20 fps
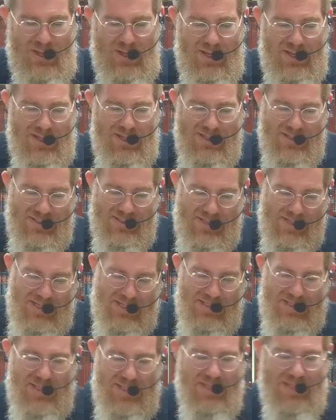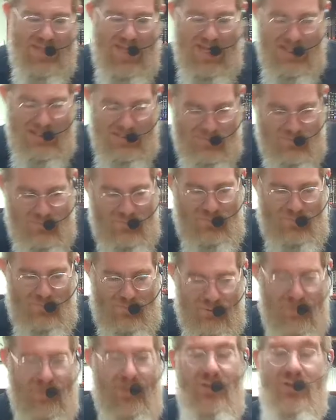he says that that's
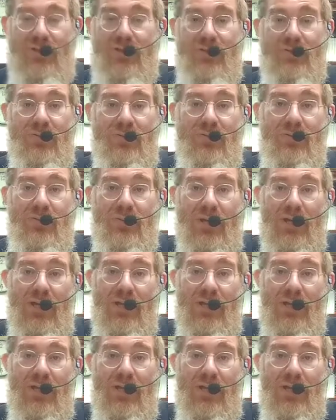referring to